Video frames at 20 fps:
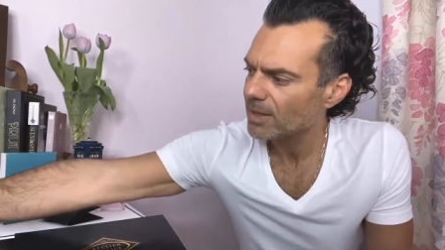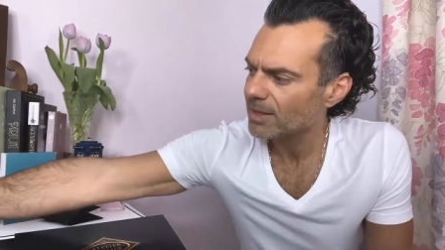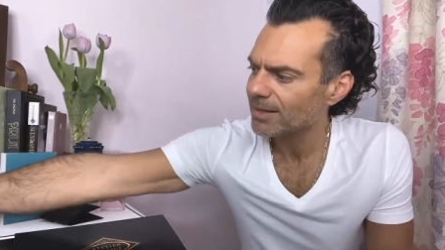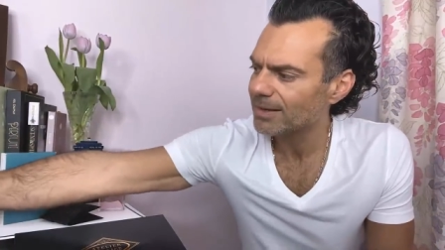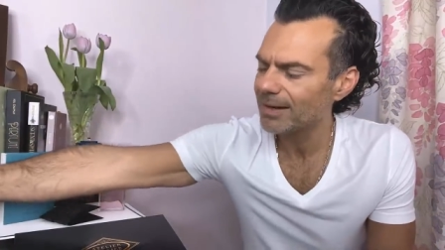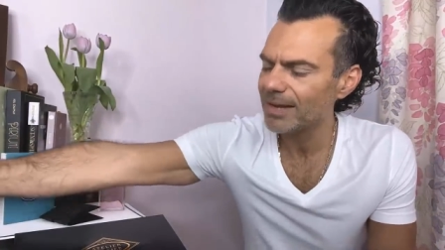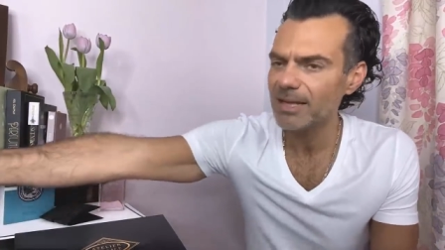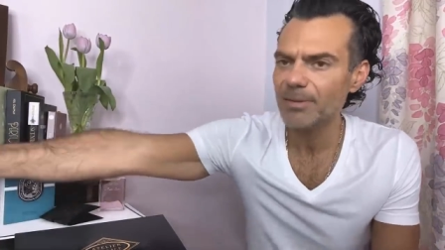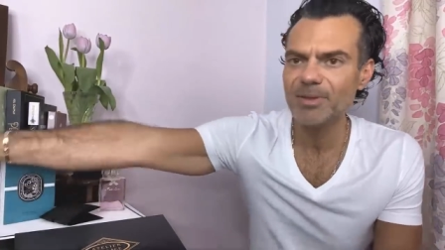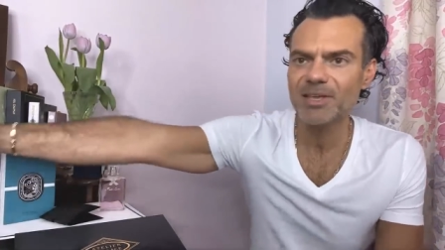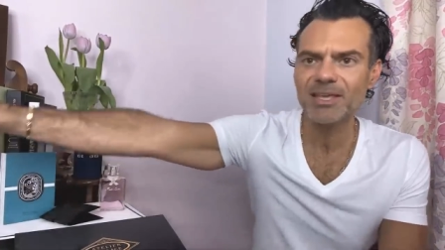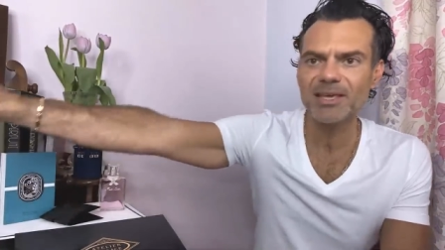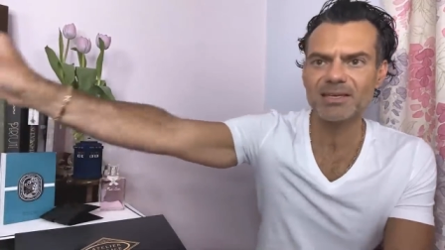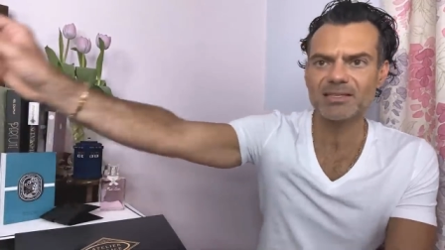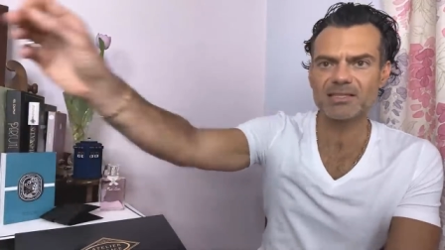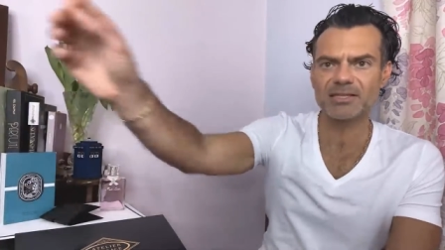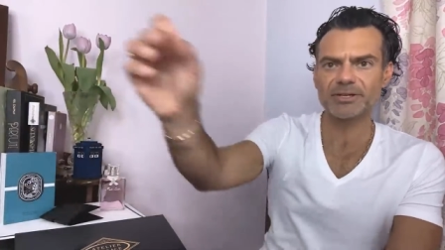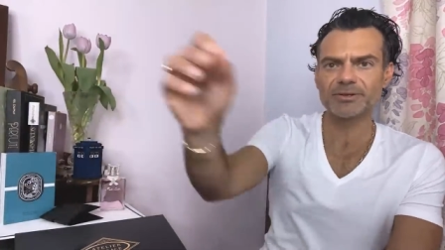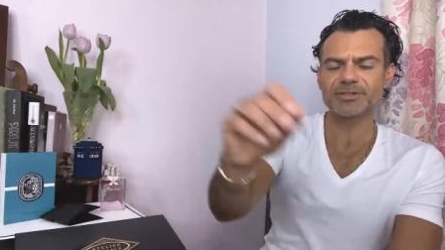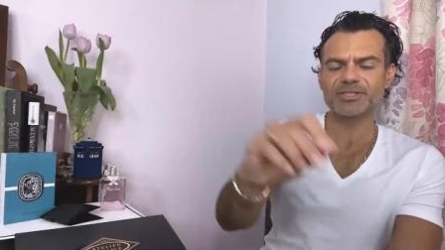claiming
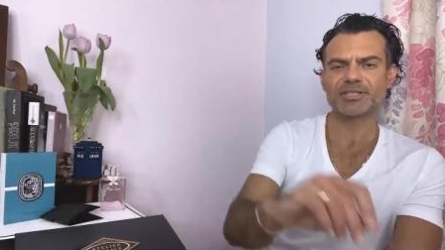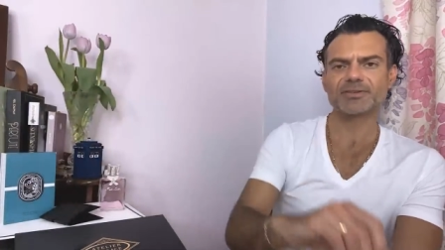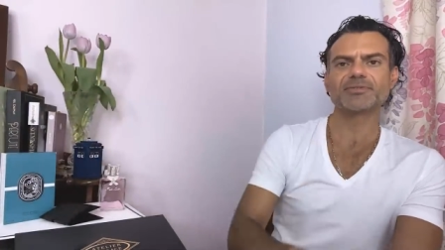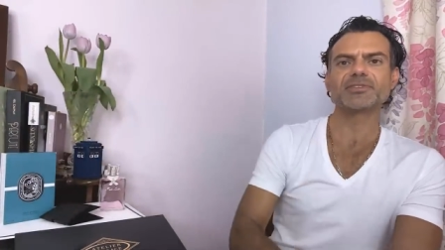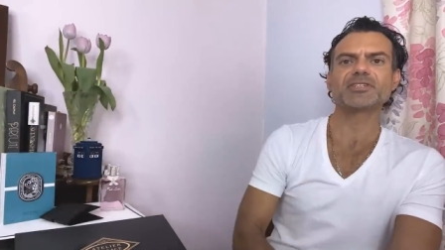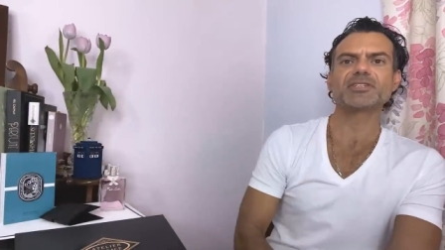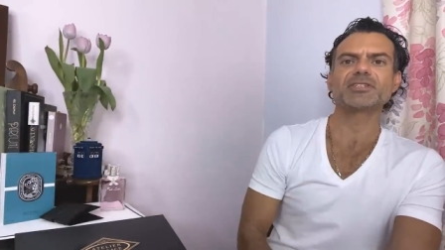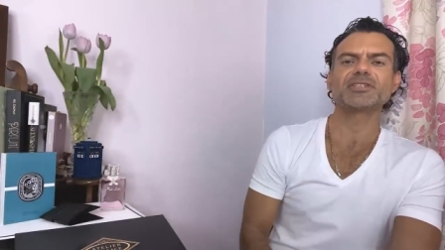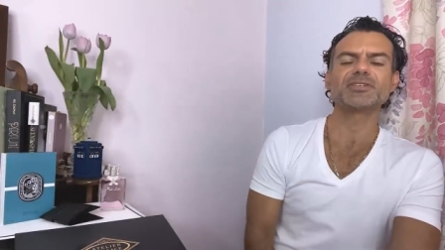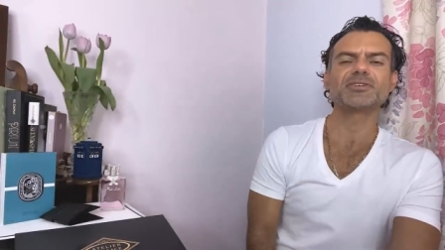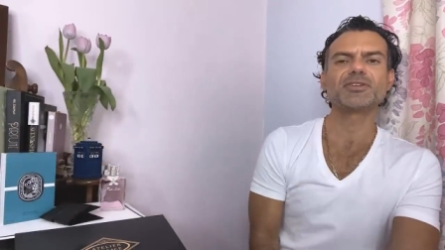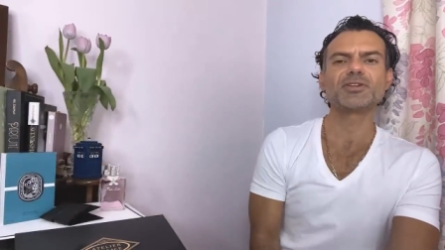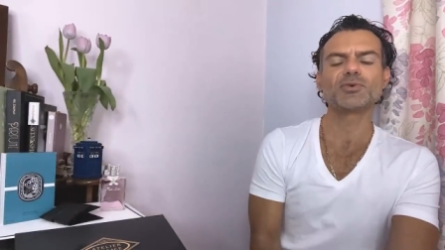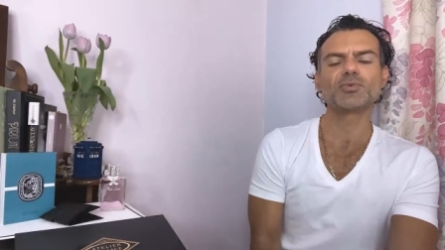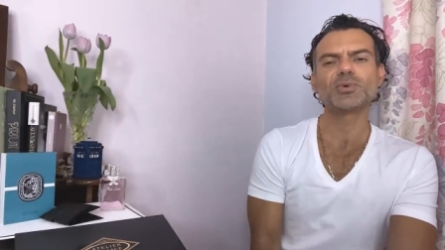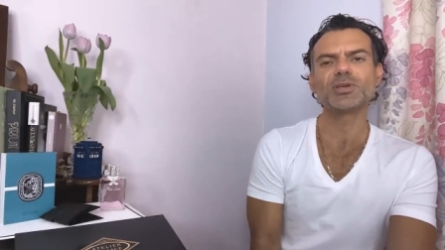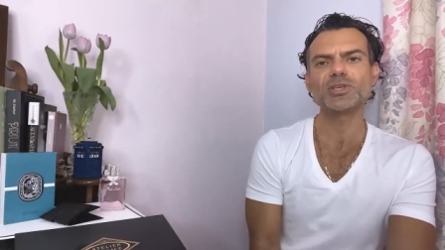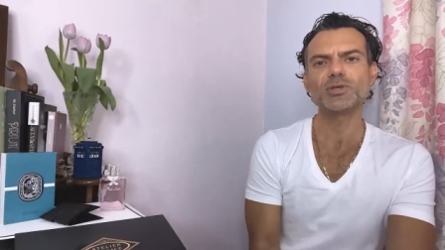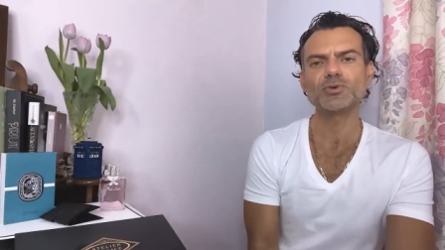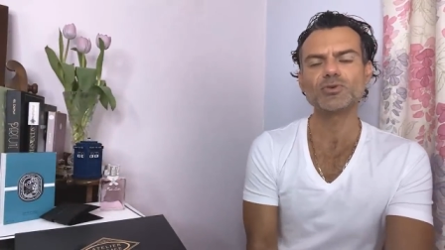exclusivity. You know,
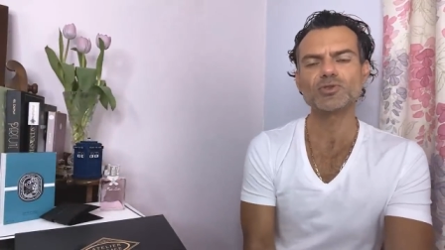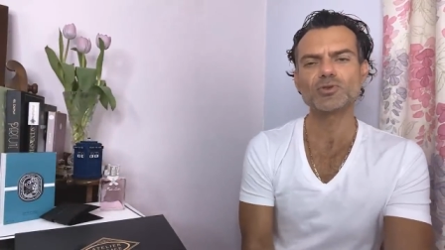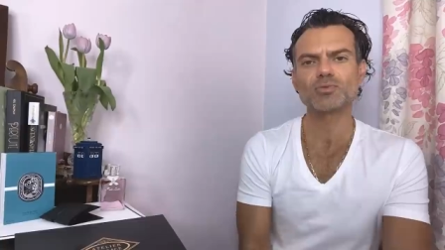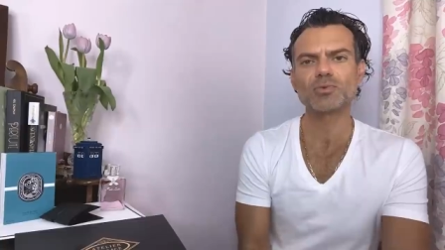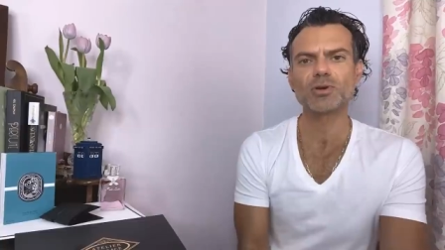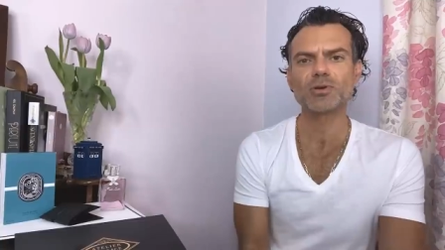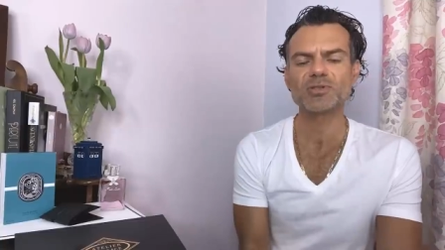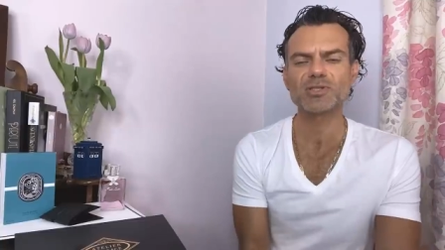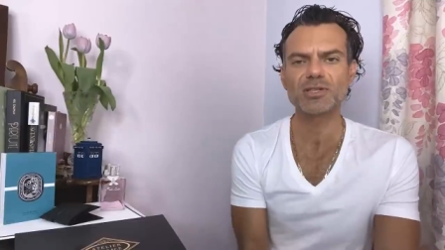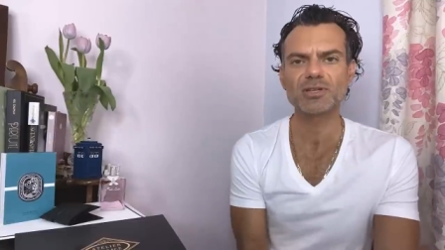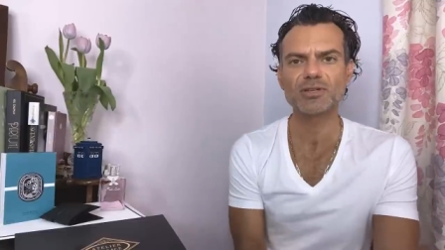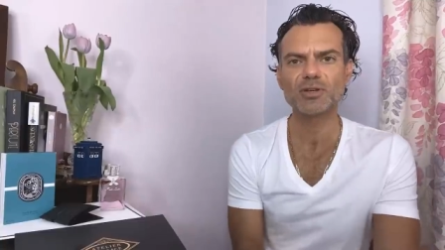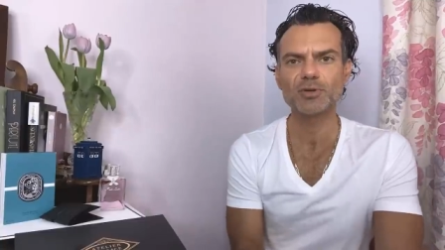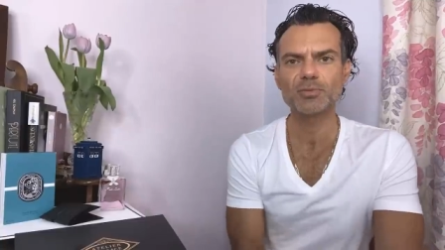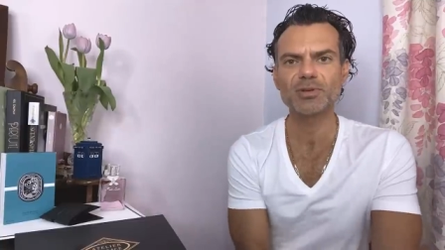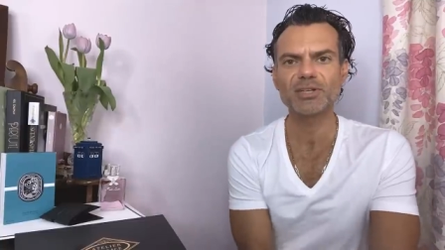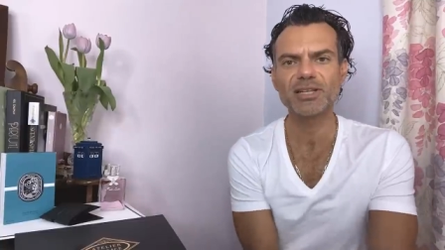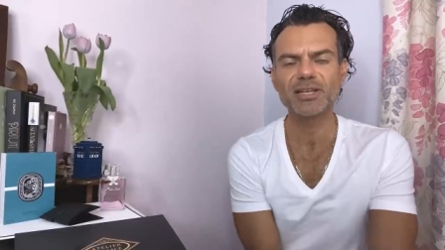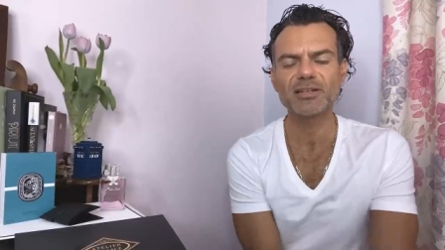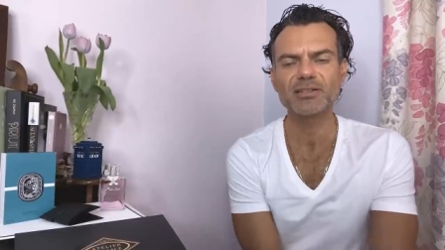we use a rose that
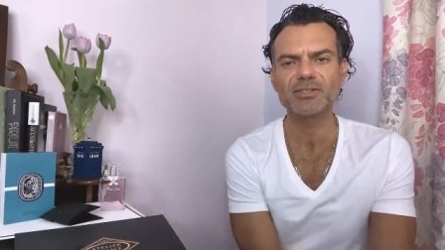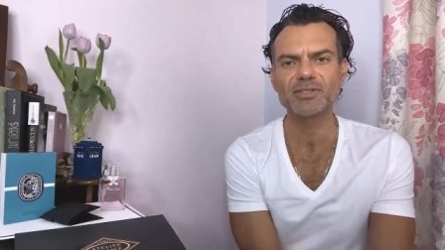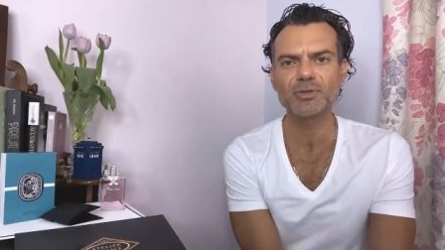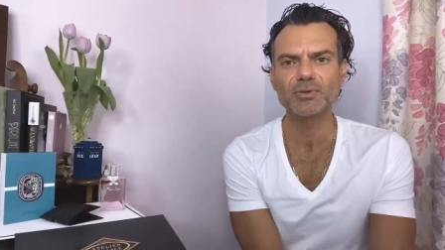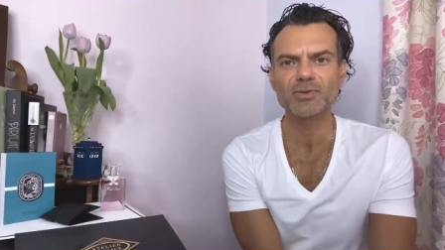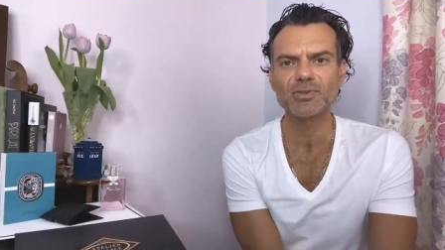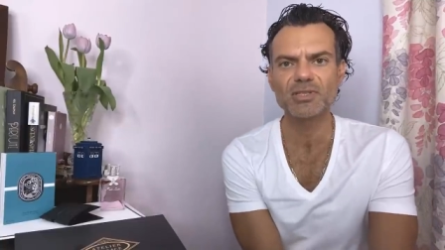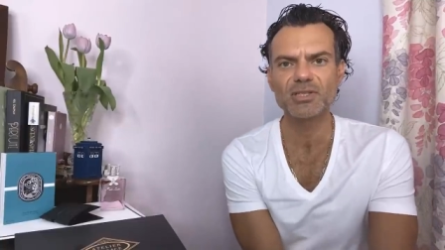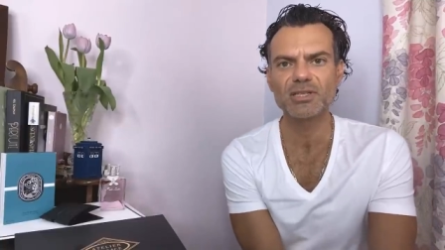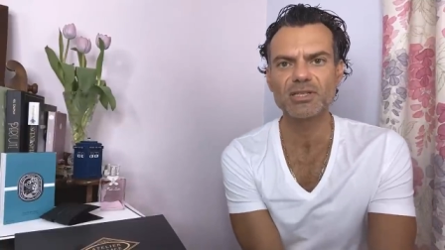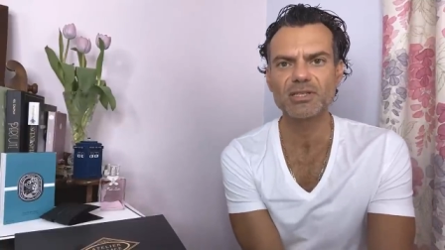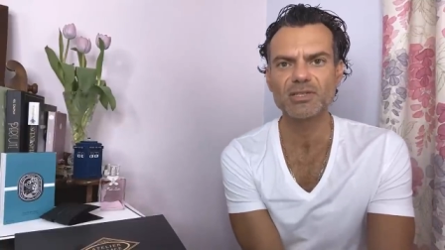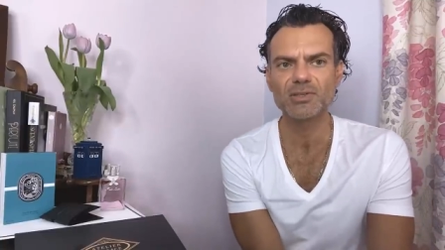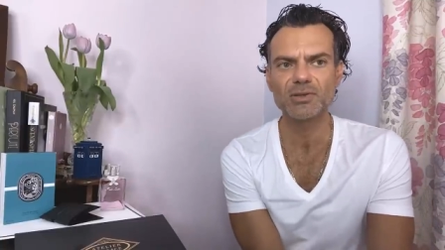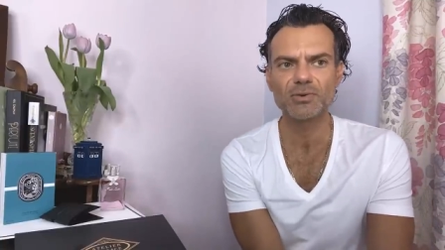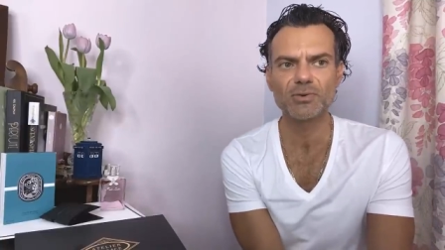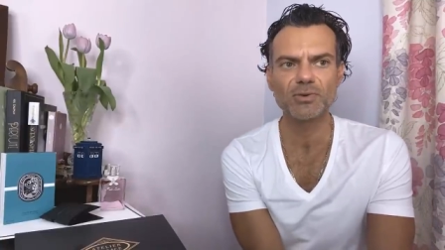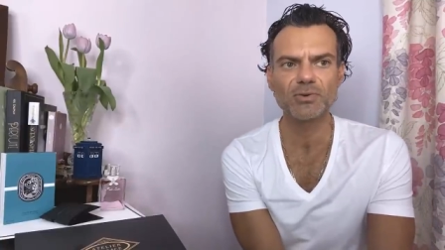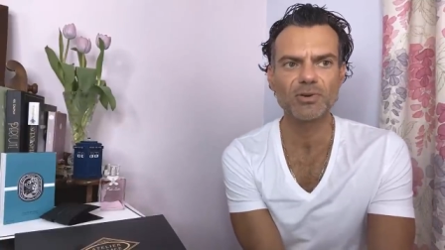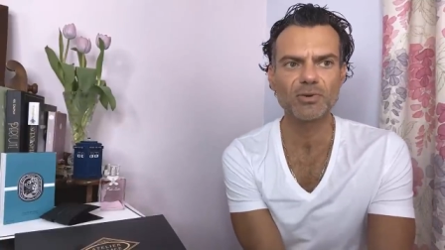nobody else uses,
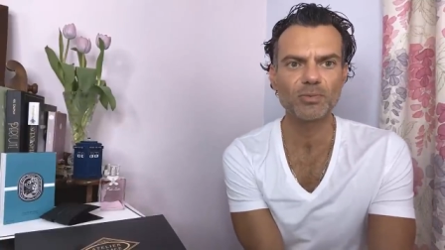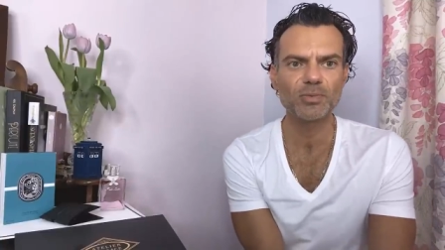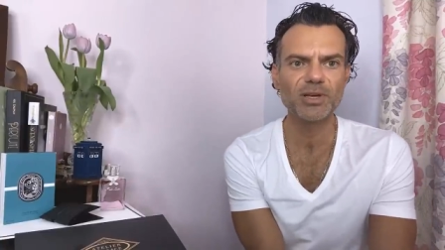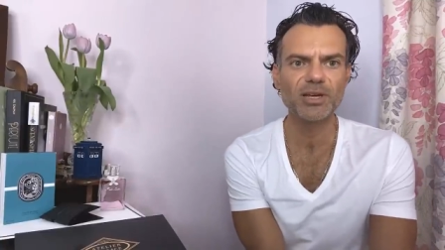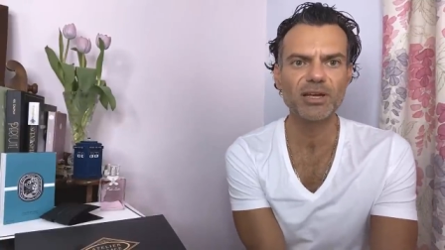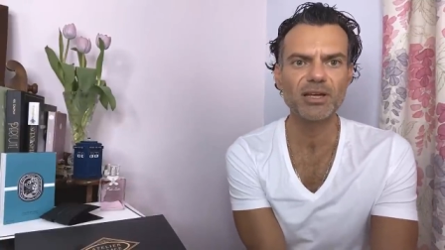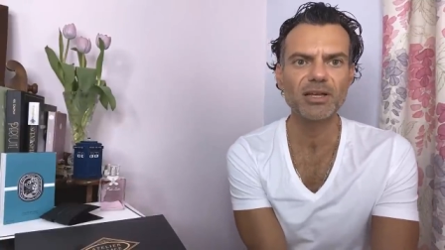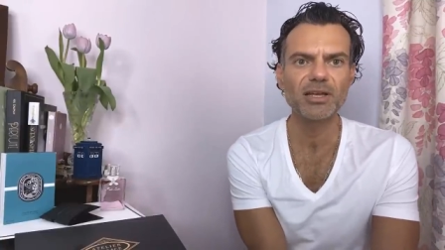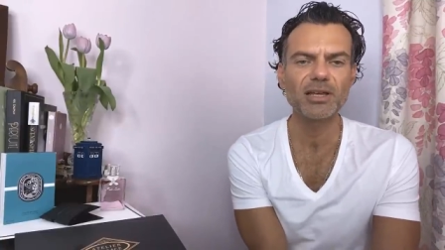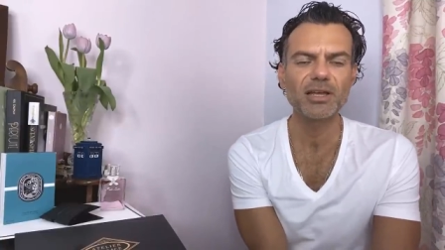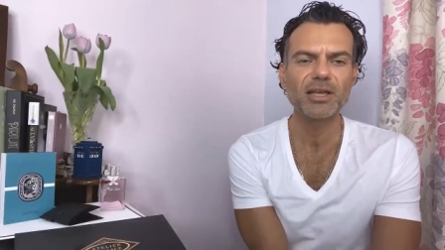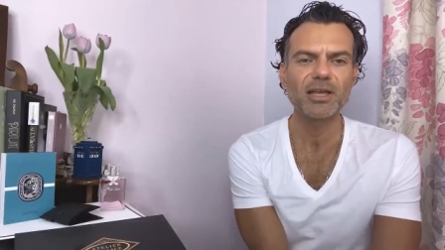or, and we're